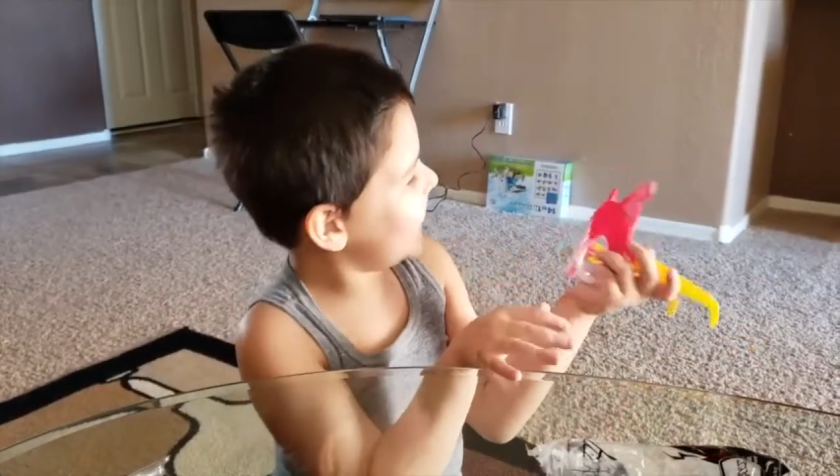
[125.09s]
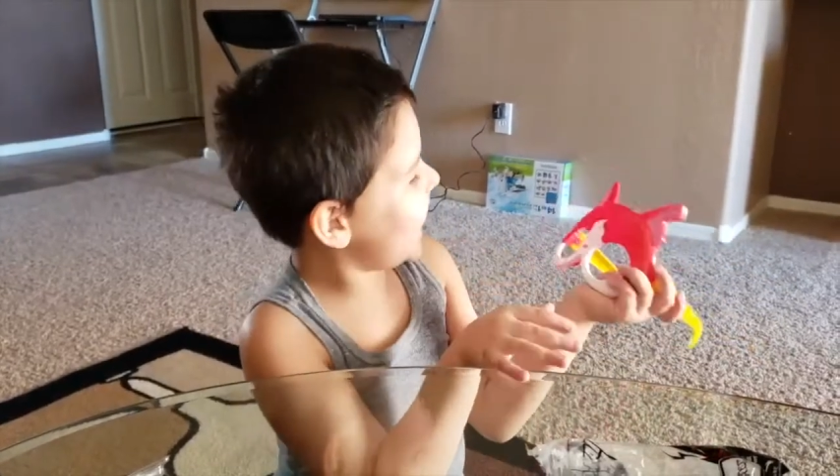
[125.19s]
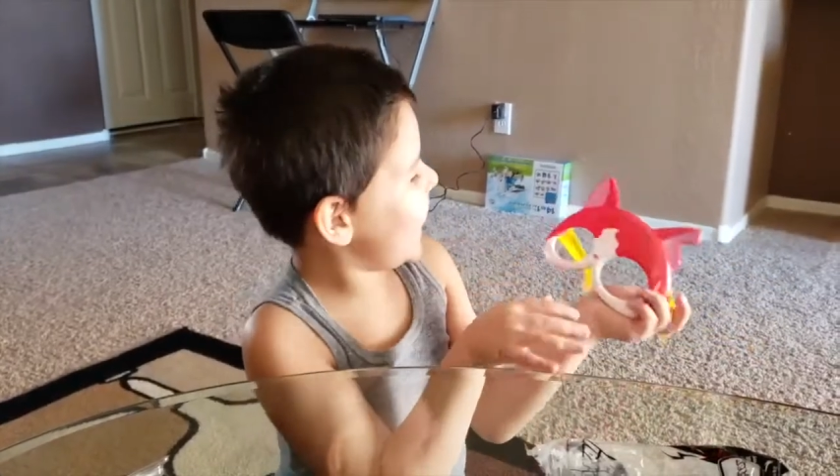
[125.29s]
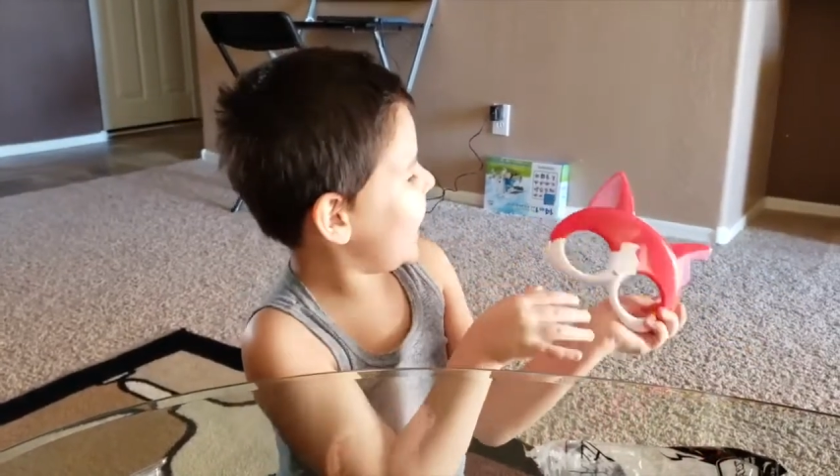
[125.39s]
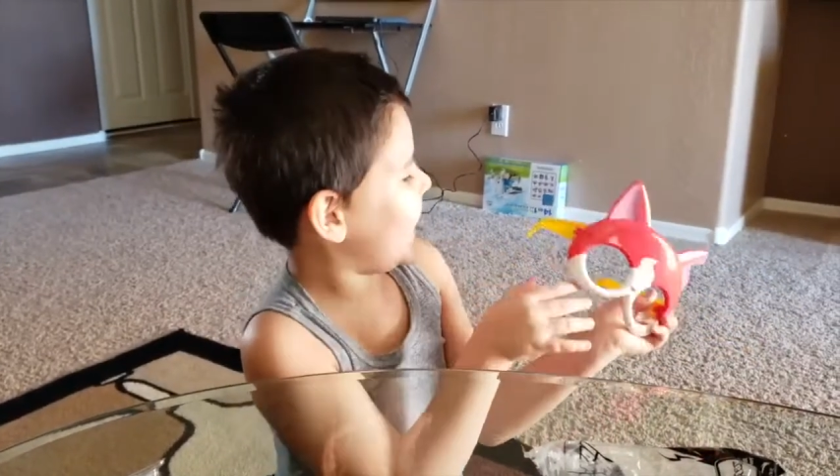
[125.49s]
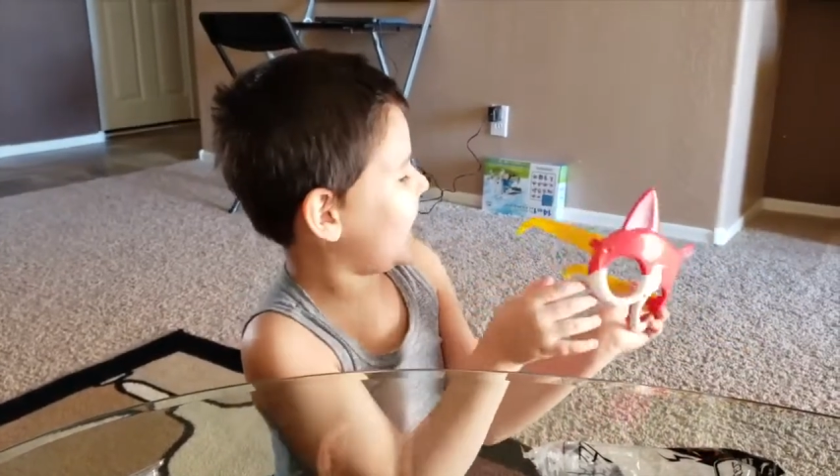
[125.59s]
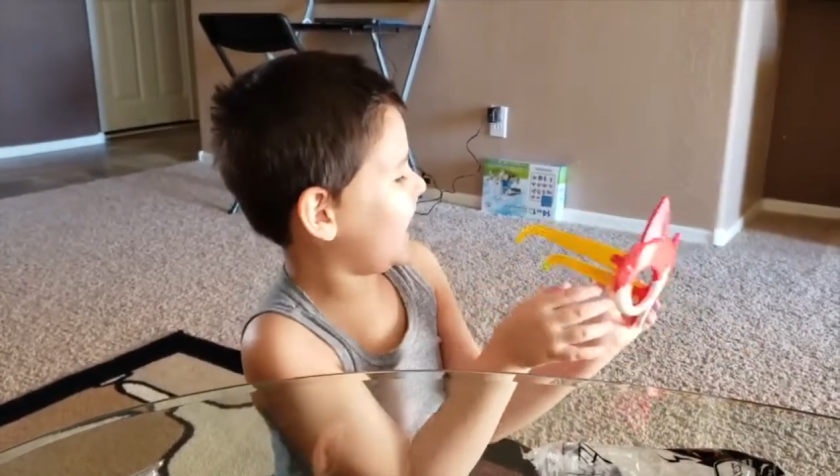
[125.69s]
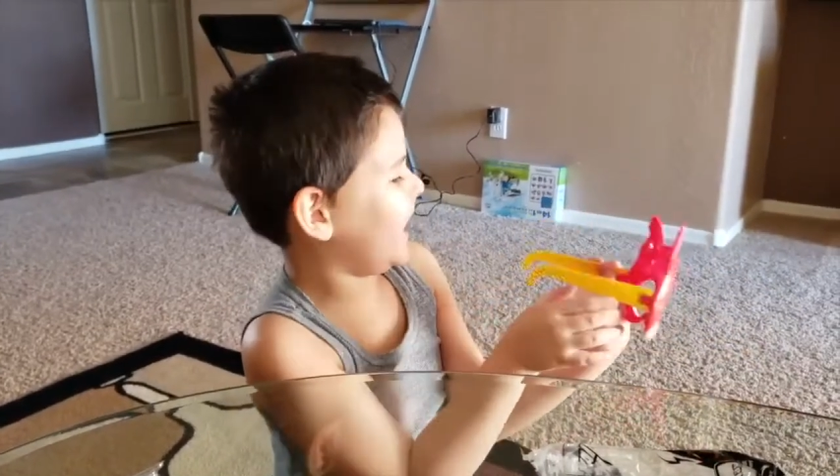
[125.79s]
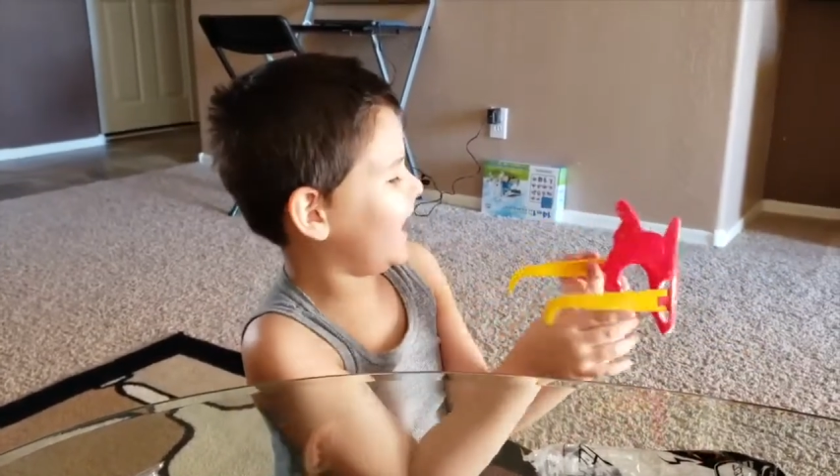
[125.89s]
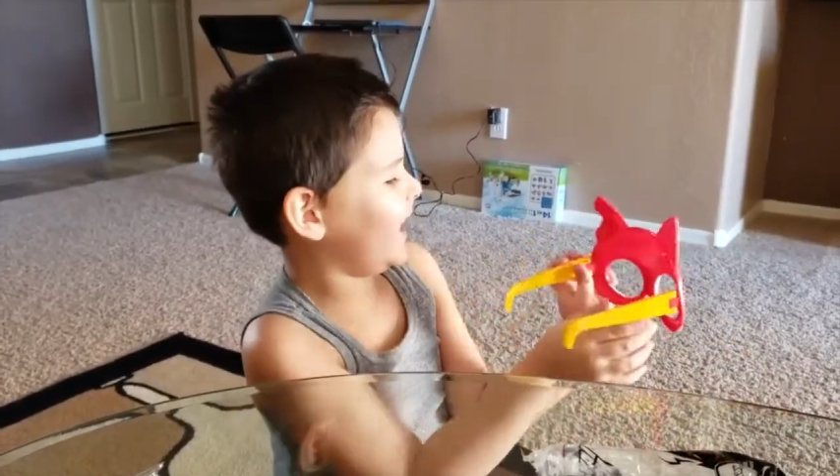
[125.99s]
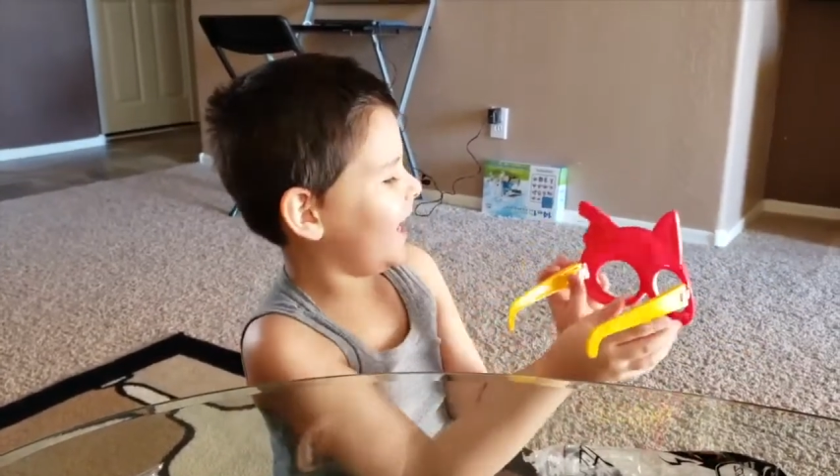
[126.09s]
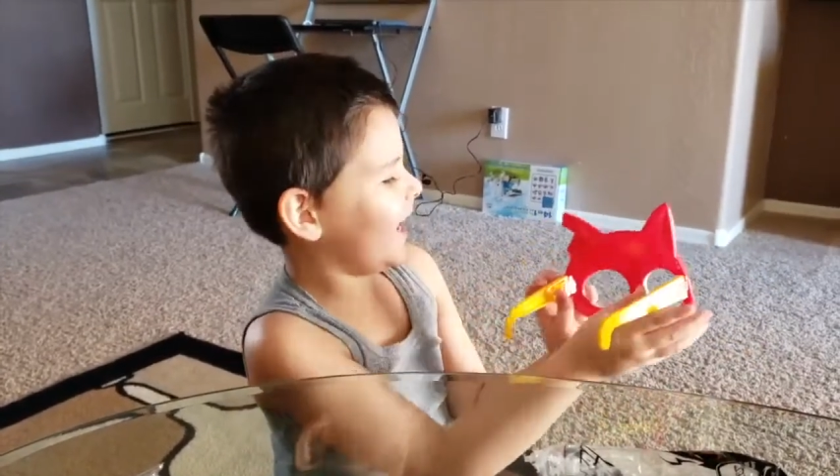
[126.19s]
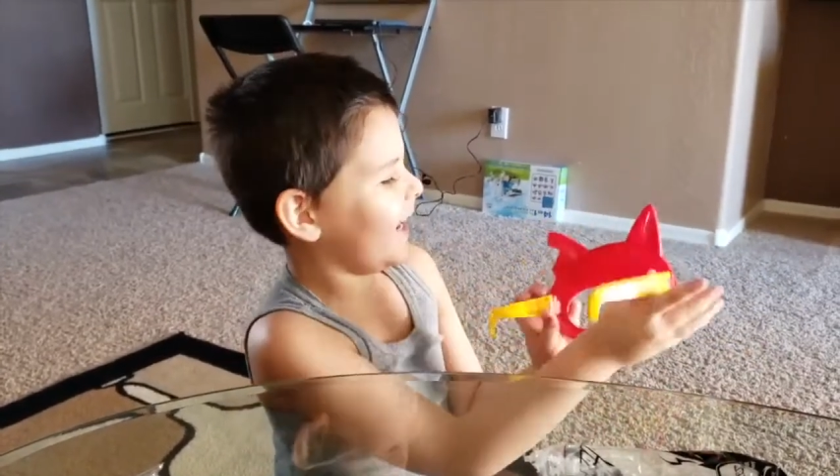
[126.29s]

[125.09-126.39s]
yeah!